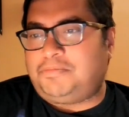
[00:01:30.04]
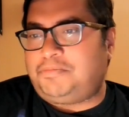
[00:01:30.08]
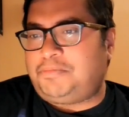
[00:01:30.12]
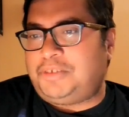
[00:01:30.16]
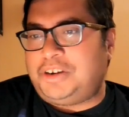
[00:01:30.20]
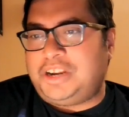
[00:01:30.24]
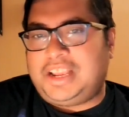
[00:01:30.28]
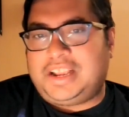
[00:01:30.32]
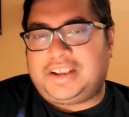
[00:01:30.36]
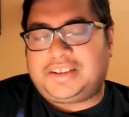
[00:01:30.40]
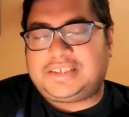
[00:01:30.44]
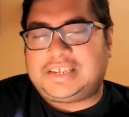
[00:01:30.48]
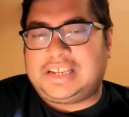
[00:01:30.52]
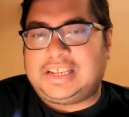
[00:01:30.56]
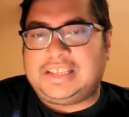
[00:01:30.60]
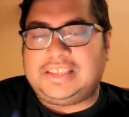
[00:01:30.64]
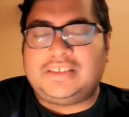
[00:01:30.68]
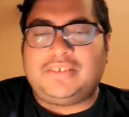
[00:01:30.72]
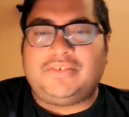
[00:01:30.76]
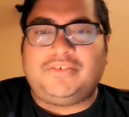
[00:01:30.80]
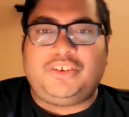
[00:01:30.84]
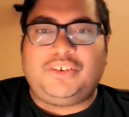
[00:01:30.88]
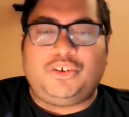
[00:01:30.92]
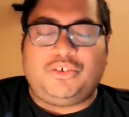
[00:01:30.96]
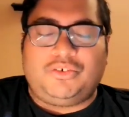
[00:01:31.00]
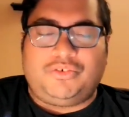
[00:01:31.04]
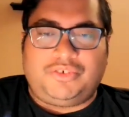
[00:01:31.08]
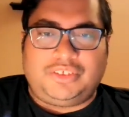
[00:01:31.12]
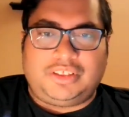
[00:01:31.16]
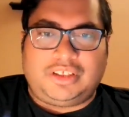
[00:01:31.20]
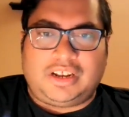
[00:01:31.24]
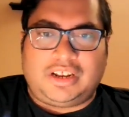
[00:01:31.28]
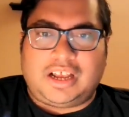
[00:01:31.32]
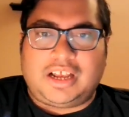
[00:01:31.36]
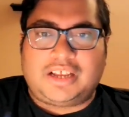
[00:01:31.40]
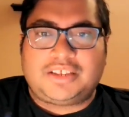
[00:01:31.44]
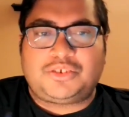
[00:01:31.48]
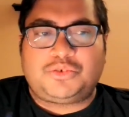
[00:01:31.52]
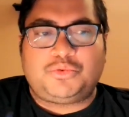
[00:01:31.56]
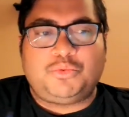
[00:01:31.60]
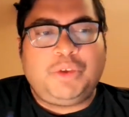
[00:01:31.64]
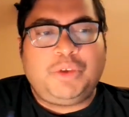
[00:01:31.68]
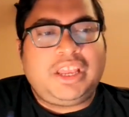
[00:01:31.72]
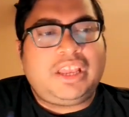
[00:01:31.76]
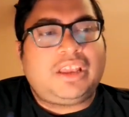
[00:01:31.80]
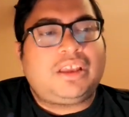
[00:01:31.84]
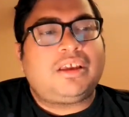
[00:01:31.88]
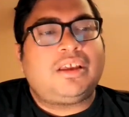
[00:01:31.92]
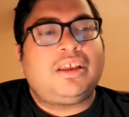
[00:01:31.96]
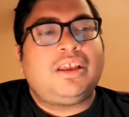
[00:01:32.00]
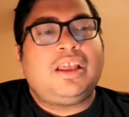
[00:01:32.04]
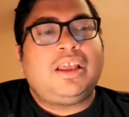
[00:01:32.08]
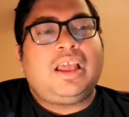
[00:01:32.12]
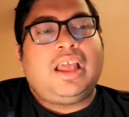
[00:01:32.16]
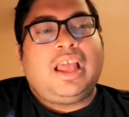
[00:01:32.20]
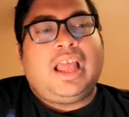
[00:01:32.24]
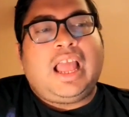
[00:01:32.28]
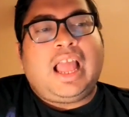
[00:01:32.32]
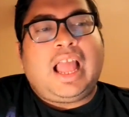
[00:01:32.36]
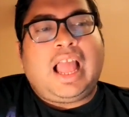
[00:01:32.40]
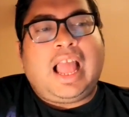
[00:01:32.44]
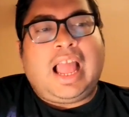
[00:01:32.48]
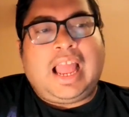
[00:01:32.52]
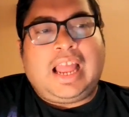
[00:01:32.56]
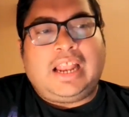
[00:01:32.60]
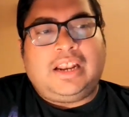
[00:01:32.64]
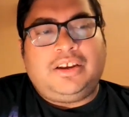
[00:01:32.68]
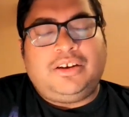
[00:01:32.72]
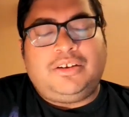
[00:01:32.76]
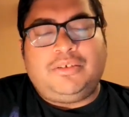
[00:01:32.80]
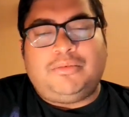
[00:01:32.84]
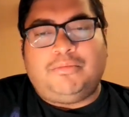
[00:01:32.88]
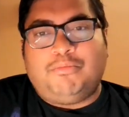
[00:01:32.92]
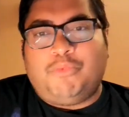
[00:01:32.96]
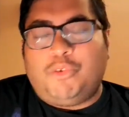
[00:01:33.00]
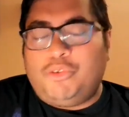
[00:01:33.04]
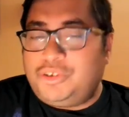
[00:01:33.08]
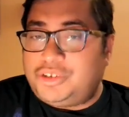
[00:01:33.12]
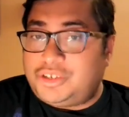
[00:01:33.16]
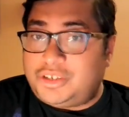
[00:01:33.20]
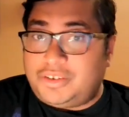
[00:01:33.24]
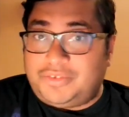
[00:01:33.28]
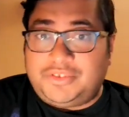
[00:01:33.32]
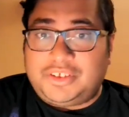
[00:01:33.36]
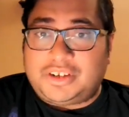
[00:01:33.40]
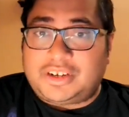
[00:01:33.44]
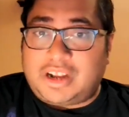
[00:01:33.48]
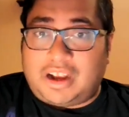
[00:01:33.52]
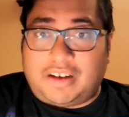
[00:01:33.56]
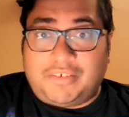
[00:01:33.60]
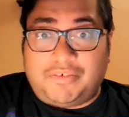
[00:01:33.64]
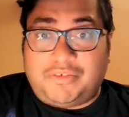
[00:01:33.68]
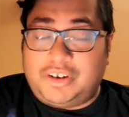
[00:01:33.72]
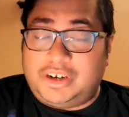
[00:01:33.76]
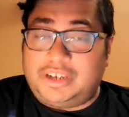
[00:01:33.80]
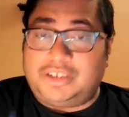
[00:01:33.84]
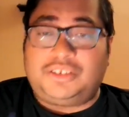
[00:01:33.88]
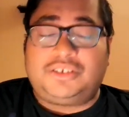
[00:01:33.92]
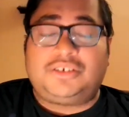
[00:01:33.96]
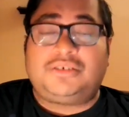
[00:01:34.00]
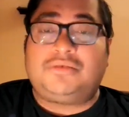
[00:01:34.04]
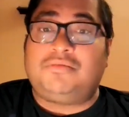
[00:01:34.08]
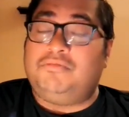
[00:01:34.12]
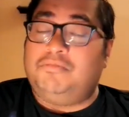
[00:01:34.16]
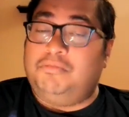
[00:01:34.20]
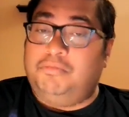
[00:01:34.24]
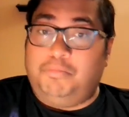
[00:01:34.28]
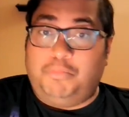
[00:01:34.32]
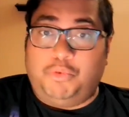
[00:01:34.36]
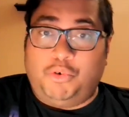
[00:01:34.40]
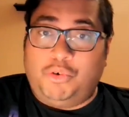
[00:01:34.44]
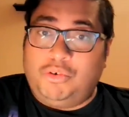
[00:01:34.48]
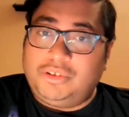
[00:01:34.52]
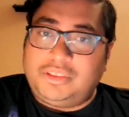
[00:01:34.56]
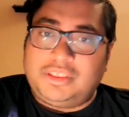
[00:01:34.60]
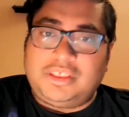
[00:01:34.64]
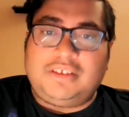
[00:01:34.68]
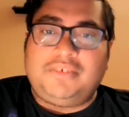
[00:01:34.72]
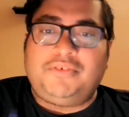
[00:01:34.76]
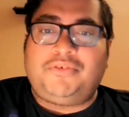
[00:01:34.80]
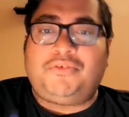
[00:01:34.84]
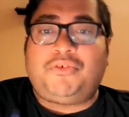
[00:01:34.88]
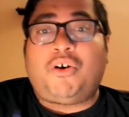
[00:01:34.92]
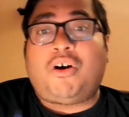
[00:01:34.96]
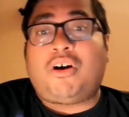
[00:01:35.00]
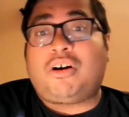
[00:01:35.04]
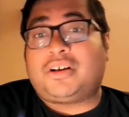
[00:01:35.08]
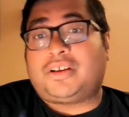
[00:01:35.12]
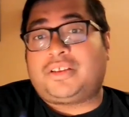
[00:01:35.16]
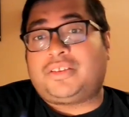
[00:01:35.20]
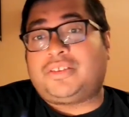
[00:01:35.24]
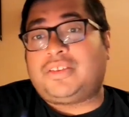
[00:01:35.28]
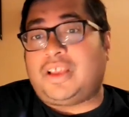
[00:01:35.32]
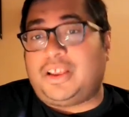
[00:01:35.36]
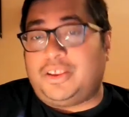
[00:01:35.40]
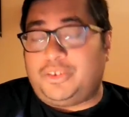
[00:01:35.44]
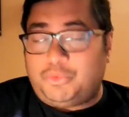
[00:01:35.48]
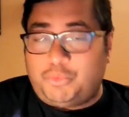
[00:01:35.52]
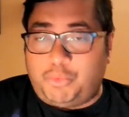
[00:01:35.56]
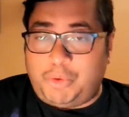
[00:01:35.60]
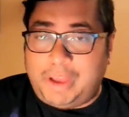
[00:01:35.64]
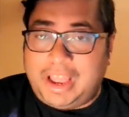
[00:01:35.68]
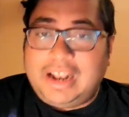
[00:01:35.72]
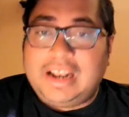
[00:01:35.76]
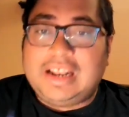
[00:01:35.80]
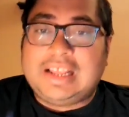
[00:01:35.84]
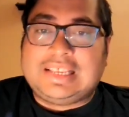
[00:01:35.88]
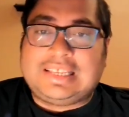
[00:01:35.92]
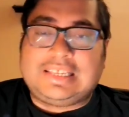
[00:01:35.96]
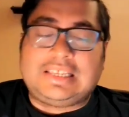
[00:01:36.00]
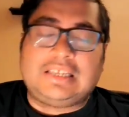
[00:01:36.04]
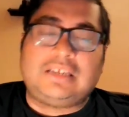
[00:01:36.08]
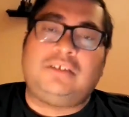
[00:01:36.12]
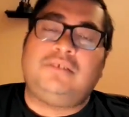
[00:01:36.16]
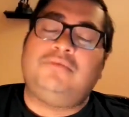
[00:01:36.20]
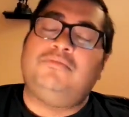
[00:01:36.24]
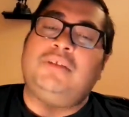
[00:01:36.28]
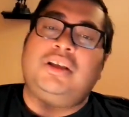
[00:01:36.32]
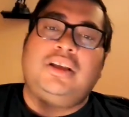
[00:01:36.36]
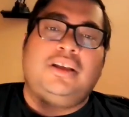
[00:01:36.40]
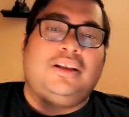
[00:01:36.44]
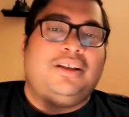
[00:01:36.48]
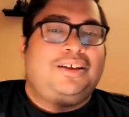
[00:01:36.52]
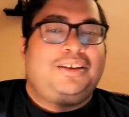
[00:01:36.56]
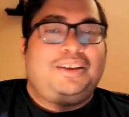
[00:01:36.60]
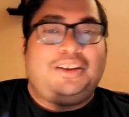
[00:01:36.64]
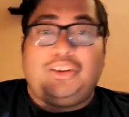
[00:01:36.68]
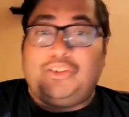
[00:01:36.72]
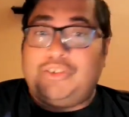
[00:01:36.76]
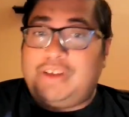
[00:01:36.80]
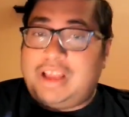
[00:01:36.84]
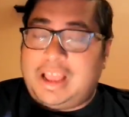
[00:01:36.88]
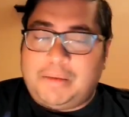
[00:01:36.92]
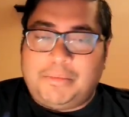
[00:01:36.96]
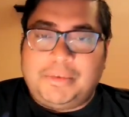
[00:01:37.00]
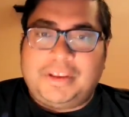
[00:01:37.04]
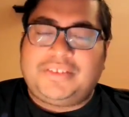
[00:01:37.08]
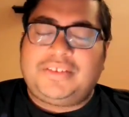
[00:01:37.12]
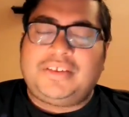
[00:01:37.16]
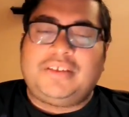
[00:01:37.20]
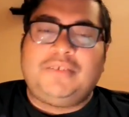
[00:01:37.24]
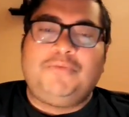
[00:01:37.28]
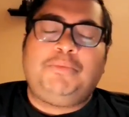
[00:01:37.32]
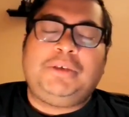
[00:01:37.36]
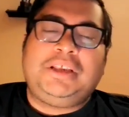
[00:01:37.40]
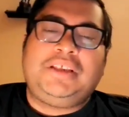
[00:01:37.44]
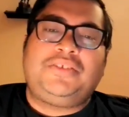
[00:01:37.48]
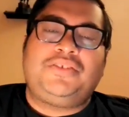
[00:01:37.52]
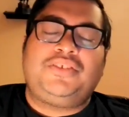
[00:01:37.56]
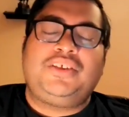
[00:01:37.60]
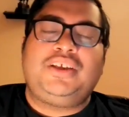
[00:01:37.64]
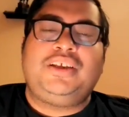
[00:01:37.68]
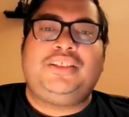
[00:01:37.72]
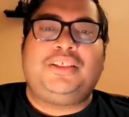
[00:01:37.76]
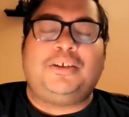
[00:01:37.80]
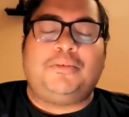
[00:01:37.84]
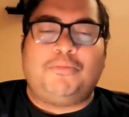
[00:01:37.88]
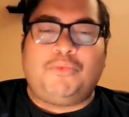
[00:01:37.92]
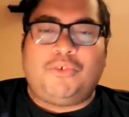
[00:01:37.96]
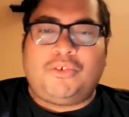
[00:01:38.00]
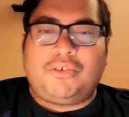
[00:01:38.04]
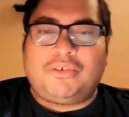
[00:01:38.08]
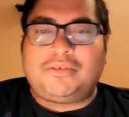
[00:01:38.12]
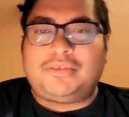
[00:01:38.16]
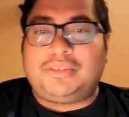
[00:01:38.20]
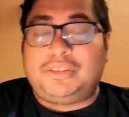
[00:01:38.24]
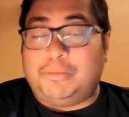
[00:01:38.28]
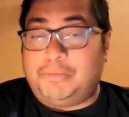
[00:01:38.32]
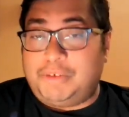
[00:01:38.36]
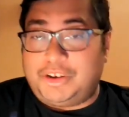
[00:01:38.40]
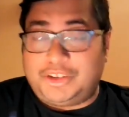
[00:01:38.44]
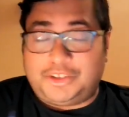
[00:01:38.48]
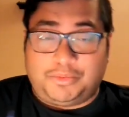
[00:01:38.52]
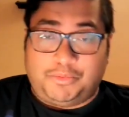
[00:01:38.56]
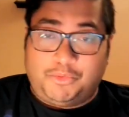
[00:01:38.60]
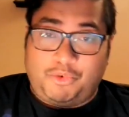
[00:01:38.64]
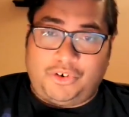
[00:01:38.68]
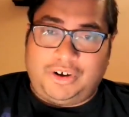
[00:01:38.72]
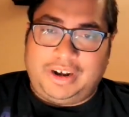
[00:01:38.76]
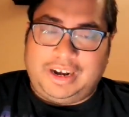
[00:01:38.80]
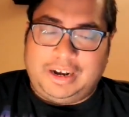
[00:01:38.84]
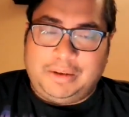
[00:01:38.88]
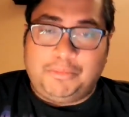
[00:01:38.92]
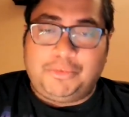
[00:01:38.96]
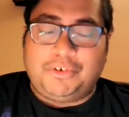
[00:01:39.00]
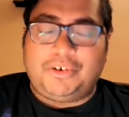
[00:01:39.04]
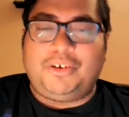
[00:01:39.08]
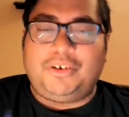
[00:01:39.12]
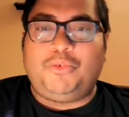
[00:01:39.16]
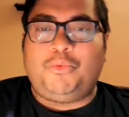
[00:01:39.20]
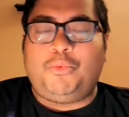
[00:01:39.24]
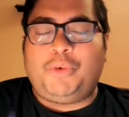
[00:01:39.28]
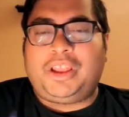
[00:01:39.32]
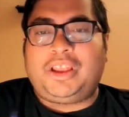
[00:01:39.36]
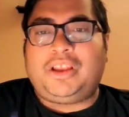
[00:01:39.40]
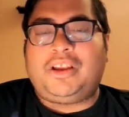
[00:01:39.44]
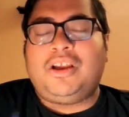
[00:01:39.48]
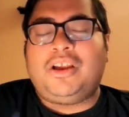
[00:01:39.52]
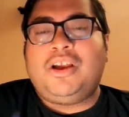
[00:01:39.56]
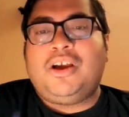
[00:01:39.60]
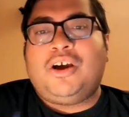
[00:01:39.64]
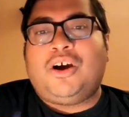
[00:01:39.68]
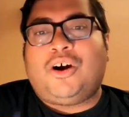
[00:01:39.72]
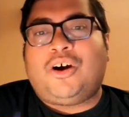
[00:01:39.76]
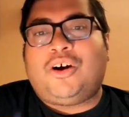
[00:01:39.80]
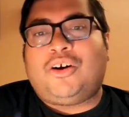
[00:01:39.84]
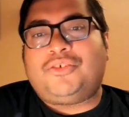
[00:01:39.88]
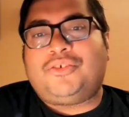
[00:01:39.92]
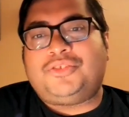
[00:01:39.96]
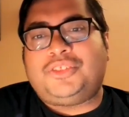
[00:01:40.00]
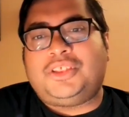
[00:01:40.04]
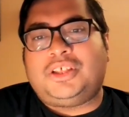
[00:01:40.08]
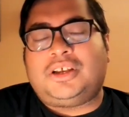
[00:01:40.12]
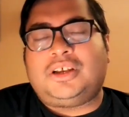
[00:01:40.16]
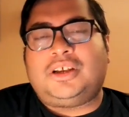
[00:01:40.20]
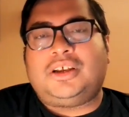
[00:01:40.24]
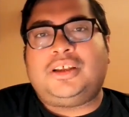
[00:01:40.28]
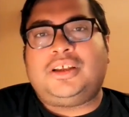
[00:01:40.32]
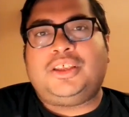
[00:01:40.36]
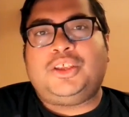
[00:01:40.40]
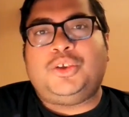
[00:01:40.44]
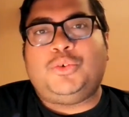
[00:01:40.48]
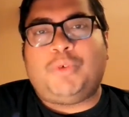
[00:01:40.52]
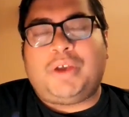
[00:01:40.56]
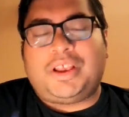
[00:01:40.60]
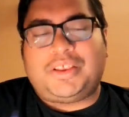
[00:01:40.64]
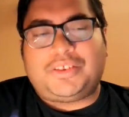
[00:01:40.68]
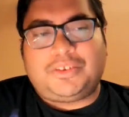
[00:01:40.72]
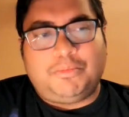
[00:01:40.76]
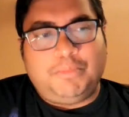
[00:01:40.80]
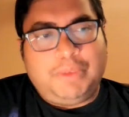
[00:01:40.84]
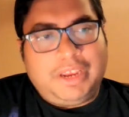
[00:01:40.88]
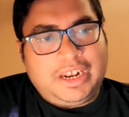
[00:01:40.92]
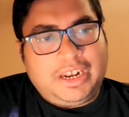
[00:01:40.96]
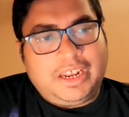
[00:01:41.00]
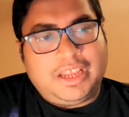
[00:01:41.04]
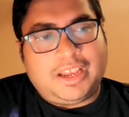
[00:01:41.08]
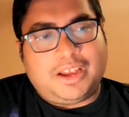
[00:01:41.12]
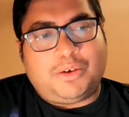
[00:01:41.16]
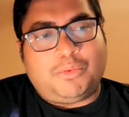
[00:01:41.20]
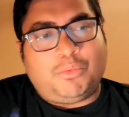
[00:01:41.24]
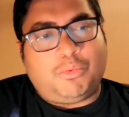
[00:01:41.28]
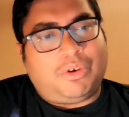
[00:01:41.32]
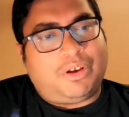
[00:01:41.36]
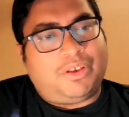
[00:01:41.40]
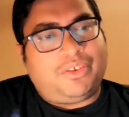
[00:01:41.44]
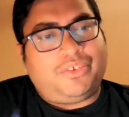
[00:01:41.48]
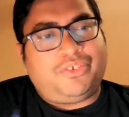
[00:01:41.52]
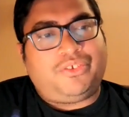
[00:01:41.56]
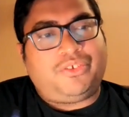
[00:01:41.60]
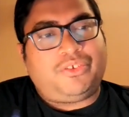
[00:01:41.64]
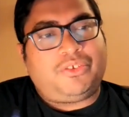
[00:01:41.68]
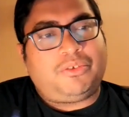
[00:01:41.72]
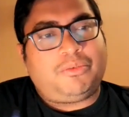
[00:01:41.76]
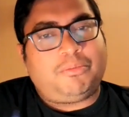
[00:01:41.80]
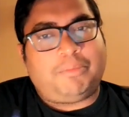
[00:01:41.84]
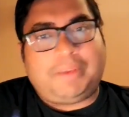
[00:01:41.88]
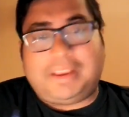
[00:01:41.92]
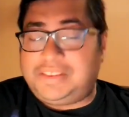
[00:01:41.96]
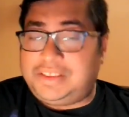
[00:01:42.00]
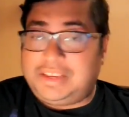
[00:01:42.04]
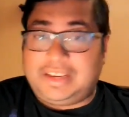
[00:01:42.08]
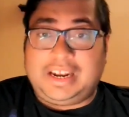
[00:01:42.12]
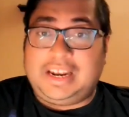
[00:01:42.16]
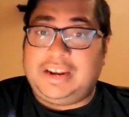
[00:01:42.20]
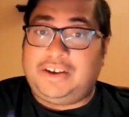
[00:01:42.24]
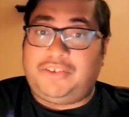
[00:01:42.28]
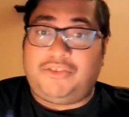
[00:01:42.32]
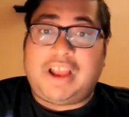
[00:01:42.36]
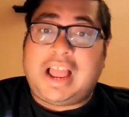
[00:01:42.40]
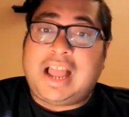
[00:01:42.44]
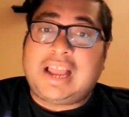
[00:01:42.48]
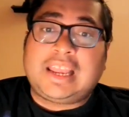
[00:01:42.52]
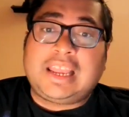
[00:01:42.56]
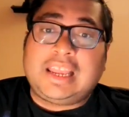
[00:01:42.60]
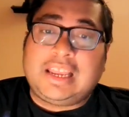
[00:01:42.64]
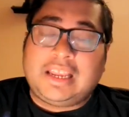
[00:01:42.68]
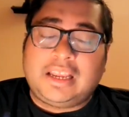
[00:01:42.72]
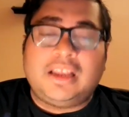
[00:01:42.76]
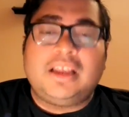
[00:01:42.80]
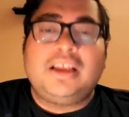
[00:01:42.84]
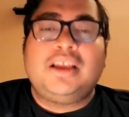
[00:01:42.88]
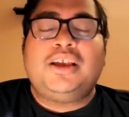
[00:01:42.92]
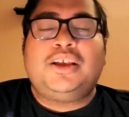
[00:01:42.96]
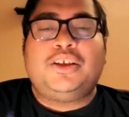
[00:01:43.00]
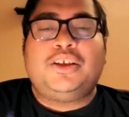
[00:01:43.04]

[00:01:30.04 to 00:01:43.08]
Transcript: pretty extensively over the last week, and most of the coverage, both in Fox as well as in MSNBC, the much more liberal wing of the US media, was basically dragging